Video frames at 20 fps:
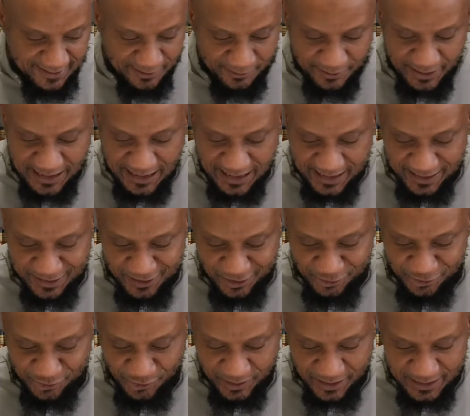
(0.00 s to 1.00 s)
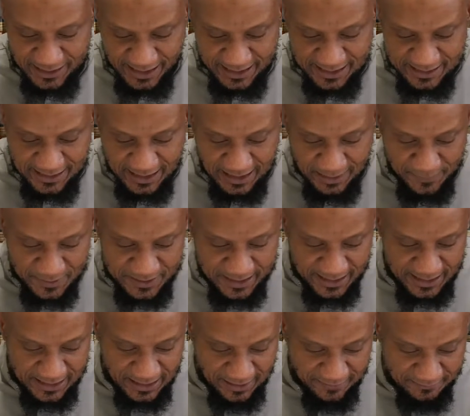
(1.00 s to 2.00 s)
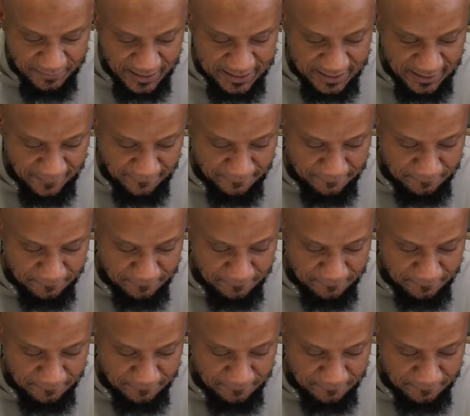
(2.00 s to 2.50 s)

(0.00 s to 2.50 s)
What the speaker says: regarding concerning that particular matter.